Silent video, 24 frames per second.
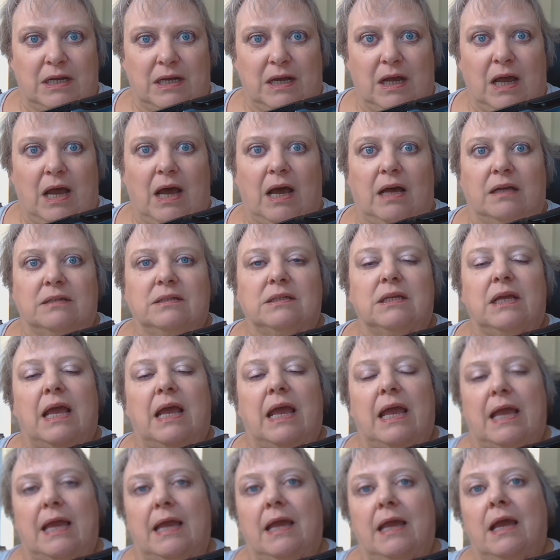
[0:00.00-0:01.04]
has
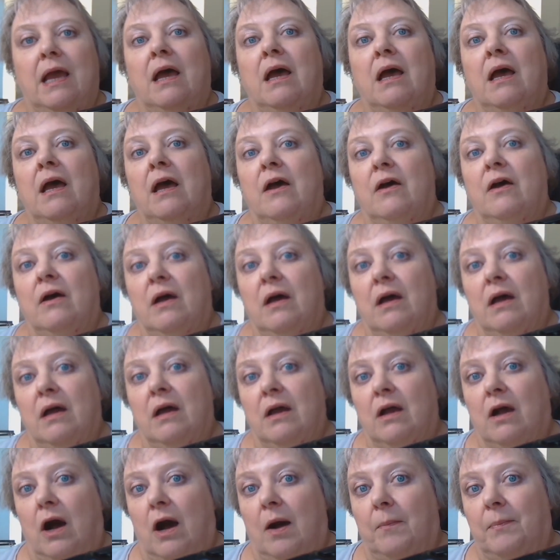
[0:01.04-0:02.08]
a
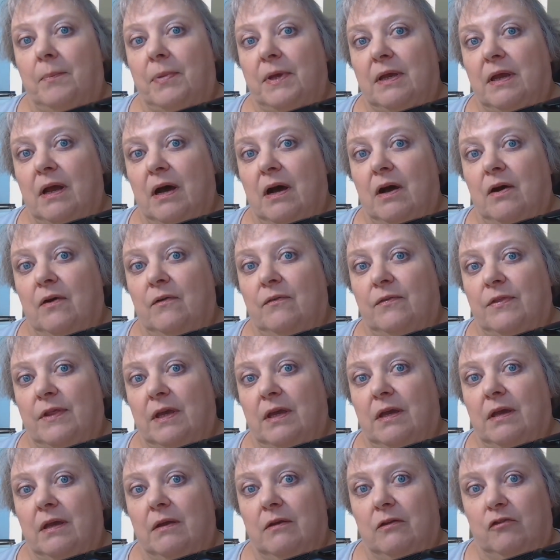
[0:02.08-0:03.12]
copy of
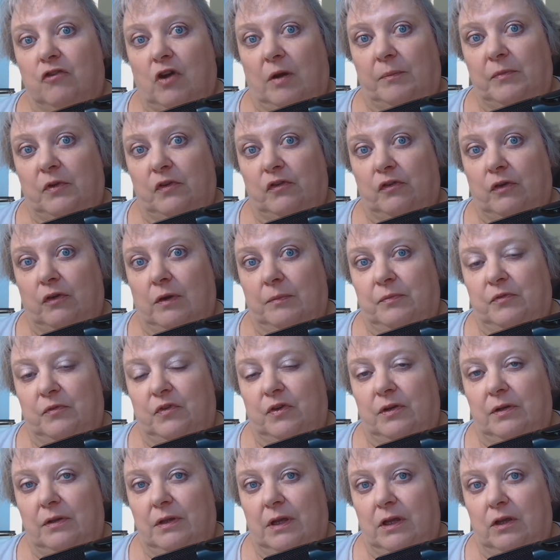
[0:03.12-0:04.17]
the job
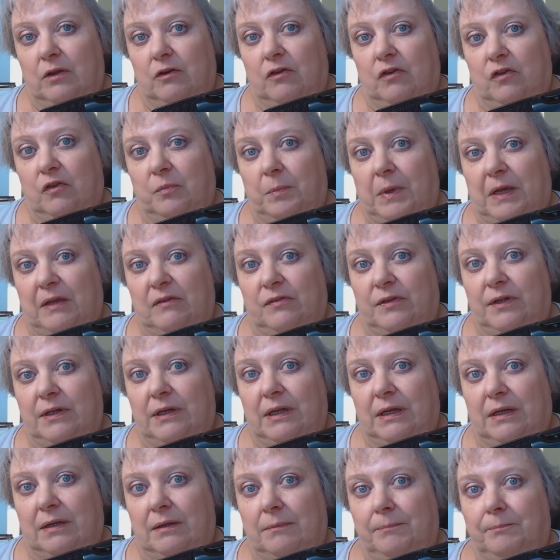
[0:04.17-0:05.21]
description that you just pasted
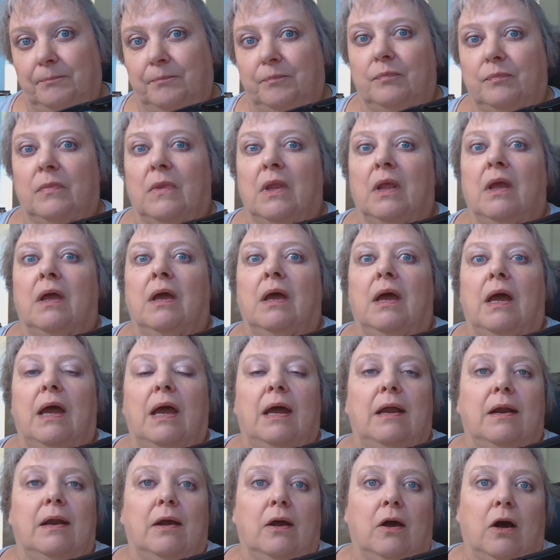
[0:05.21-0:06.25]
in
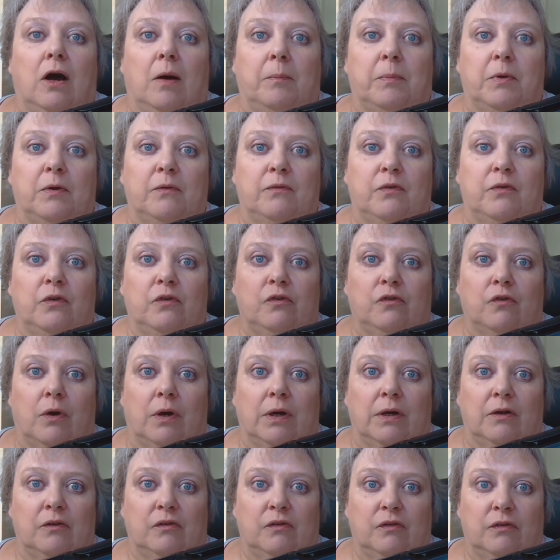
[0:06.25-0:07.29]
and a copy of your
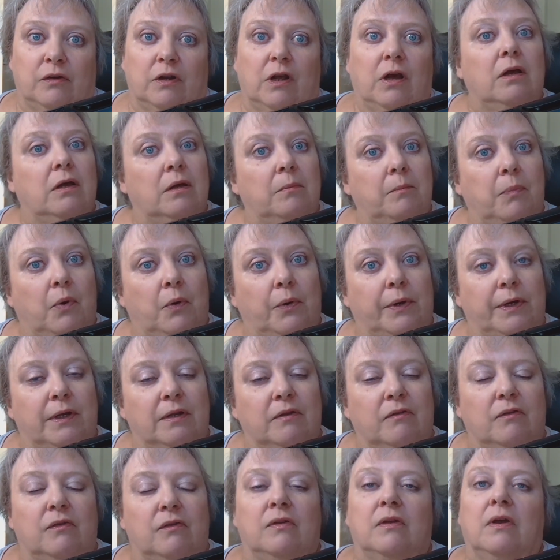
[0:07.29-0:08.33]
strongest
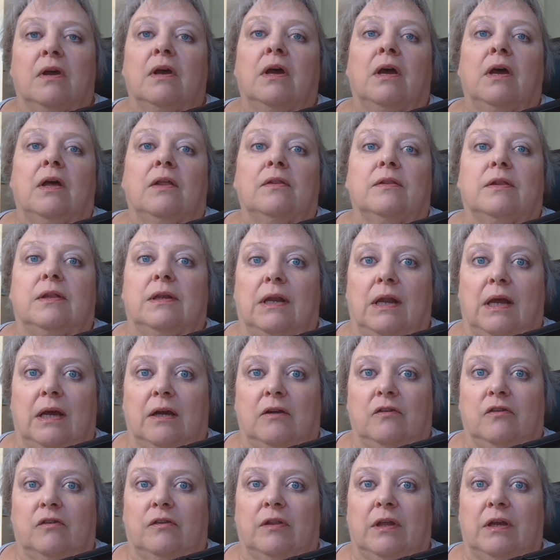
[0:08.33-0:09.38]
points. The
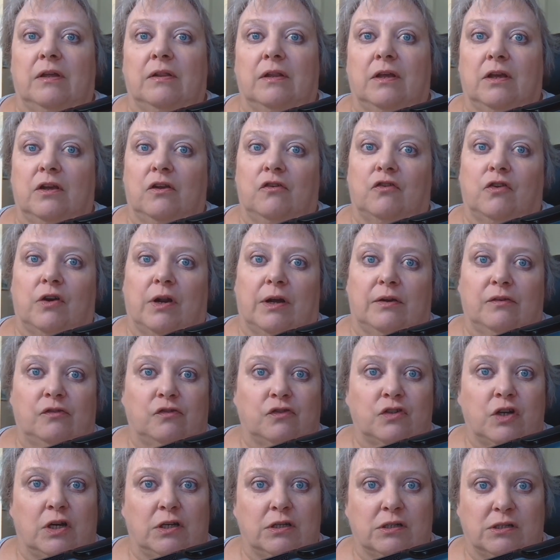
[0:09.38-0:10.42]
next thing that you should
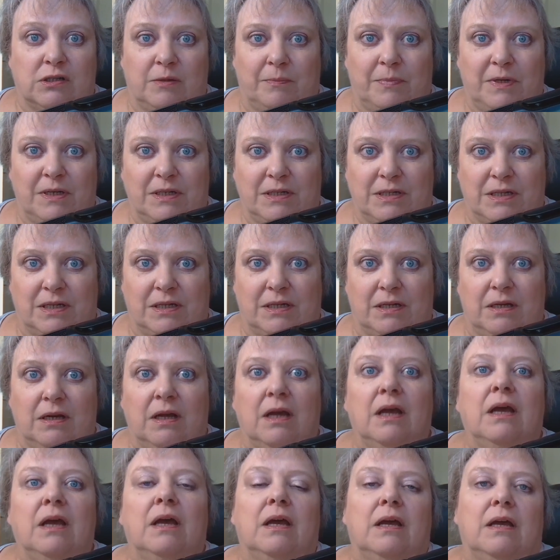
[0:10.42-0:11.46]
ask ChatGPT
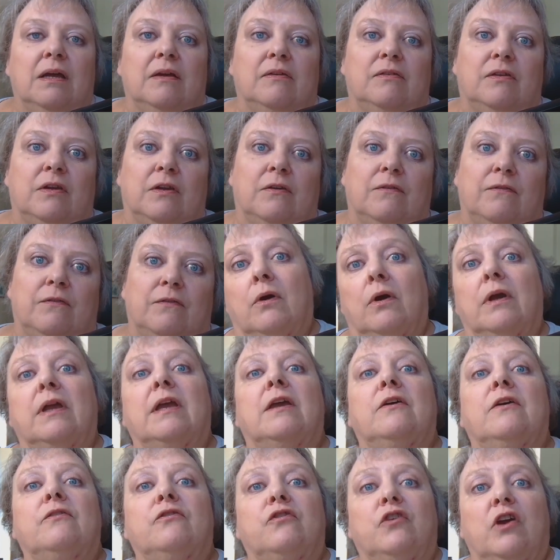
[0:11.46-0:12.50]
is if
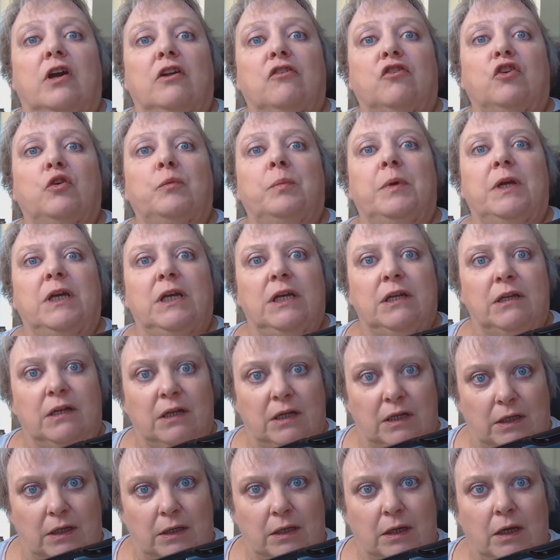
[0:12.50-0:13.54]

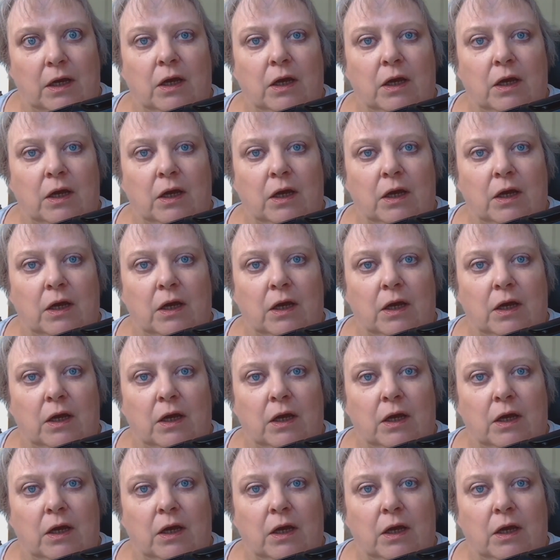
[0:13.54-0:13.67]
ChatGPT